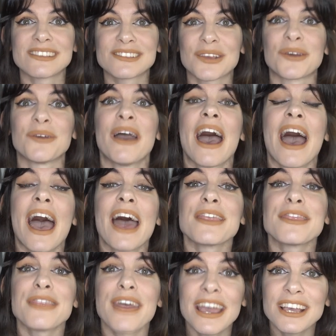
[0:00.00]
So
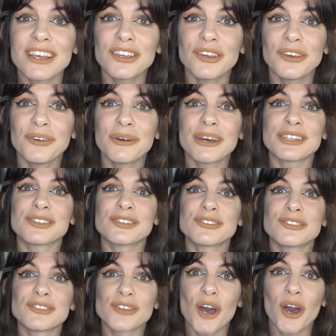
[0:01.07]
thank you
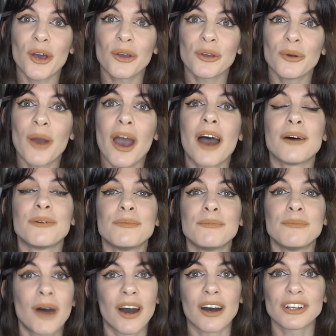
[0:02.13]
so
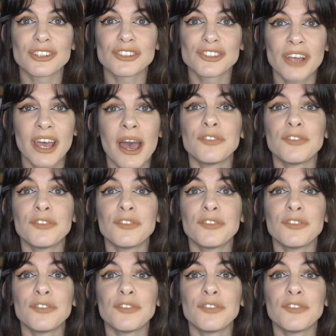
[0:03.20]
much.